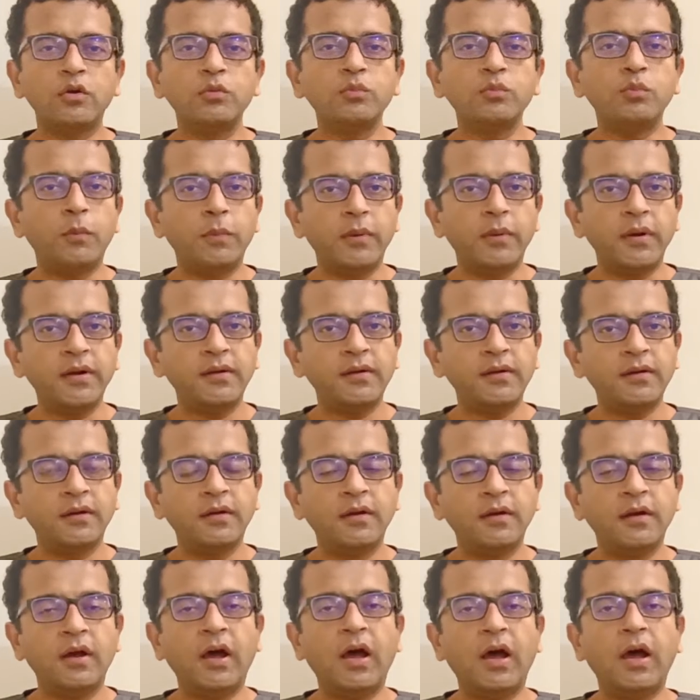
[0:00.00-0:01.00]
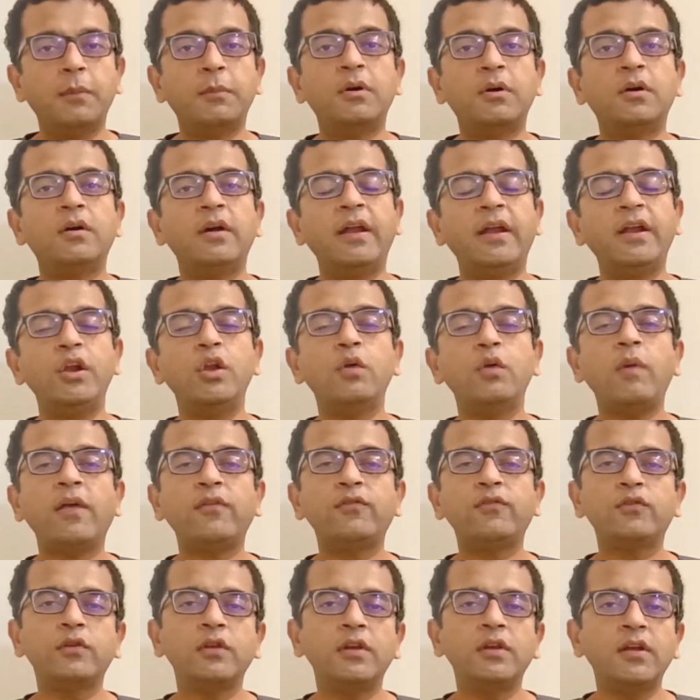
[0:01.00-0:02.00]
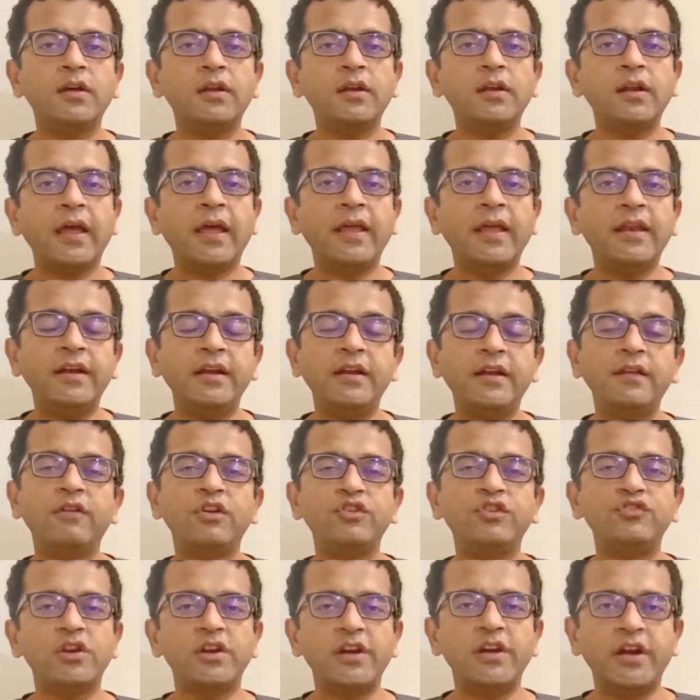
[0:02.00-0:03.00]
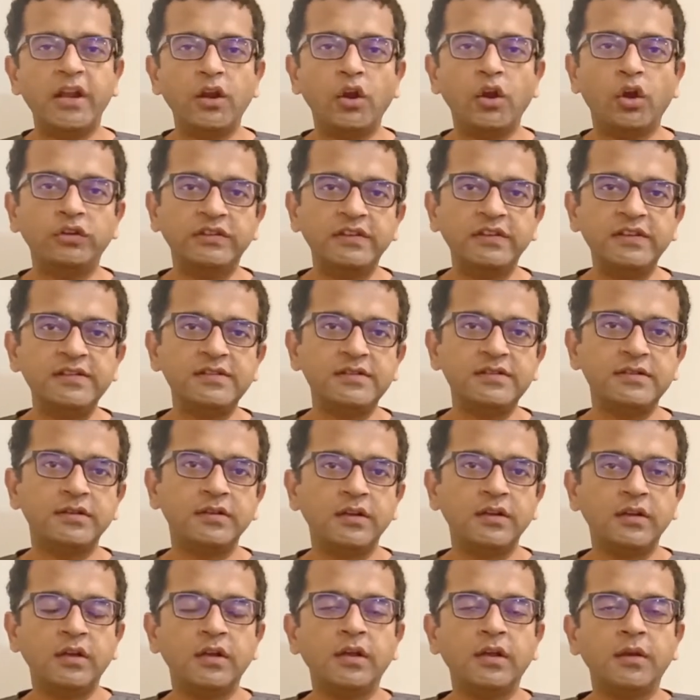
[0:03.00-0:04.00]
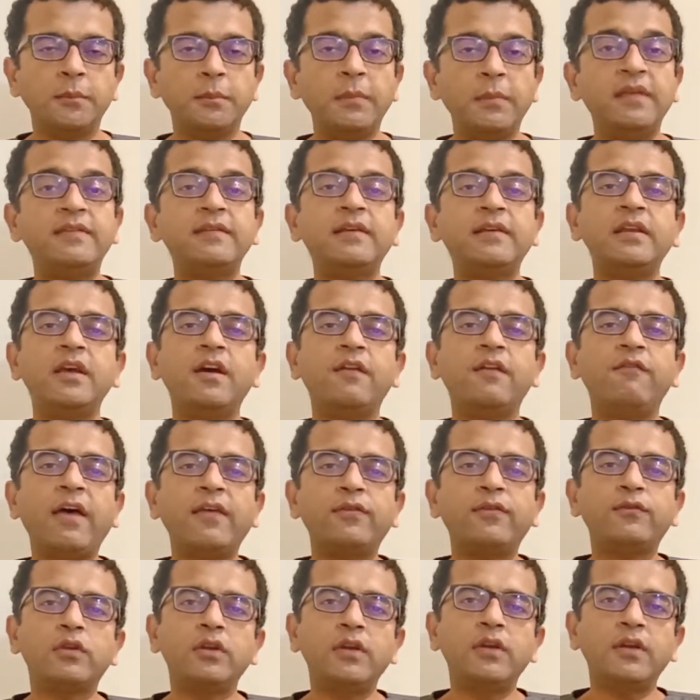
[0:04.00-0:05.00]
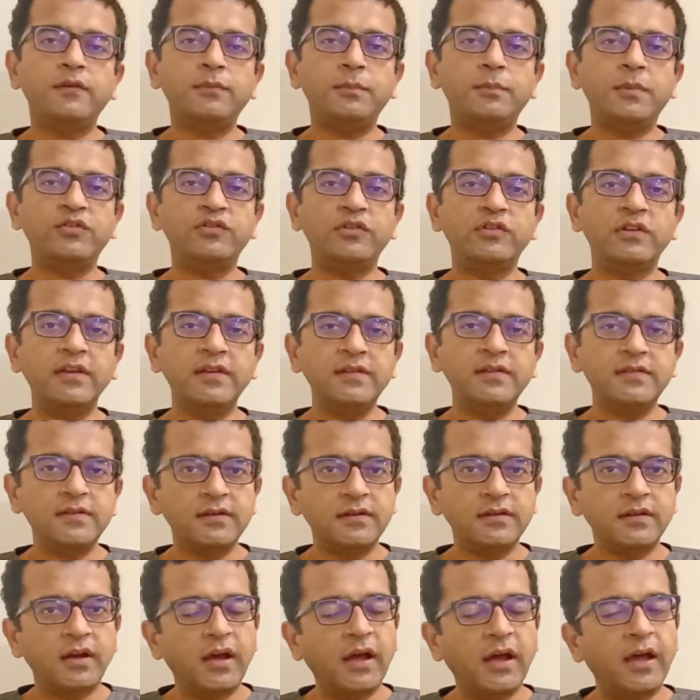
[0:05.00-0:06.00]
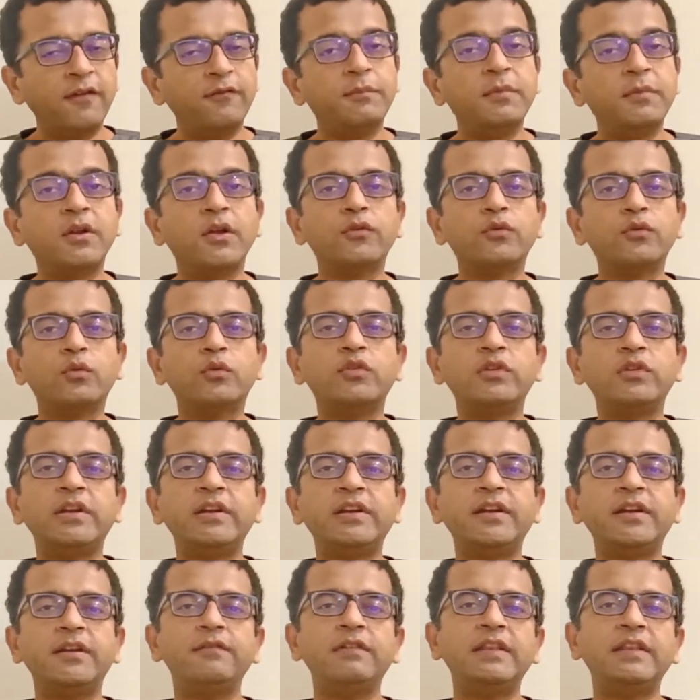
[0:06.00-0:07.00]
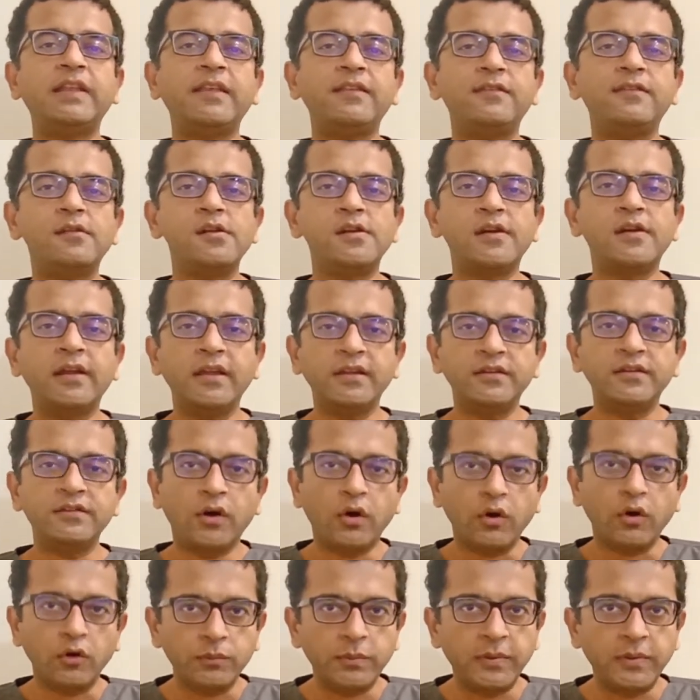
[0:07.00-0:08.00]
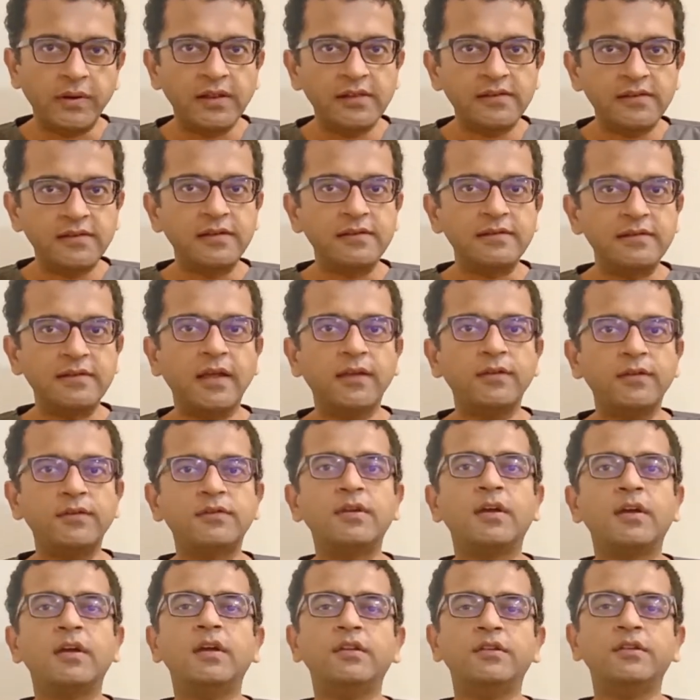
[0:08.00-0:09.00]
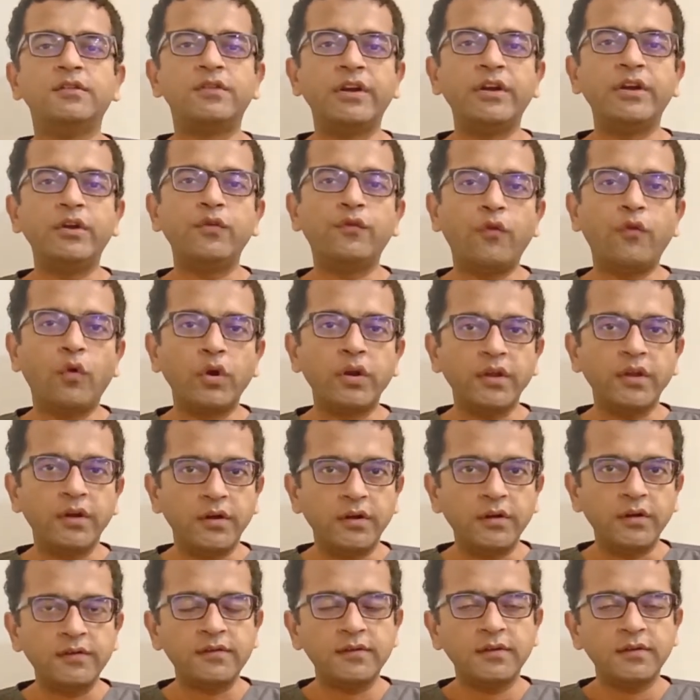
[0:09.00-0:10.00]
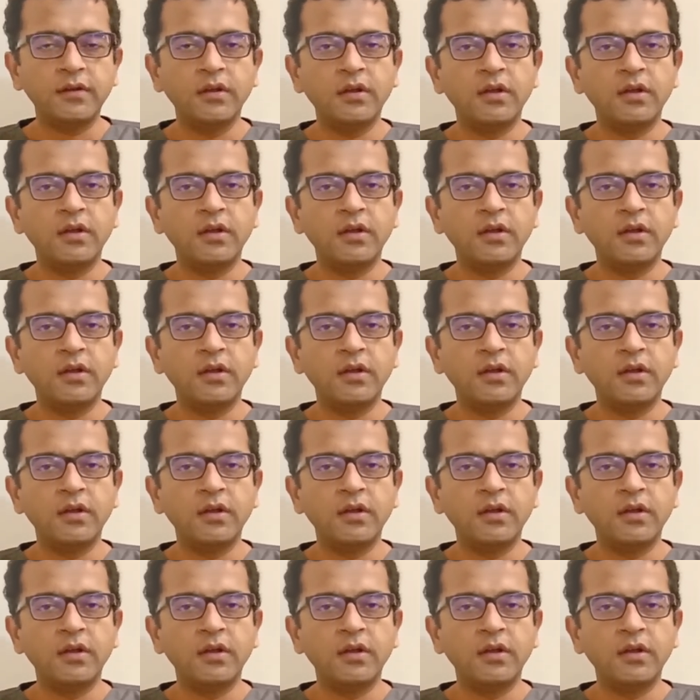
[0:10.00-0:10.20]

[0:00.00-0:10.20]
Popat. I'm an endovascular and interventional radiologist, basically a vascular specialist. I've been associated with S L Raheja Hospital since last 3 to 4 years.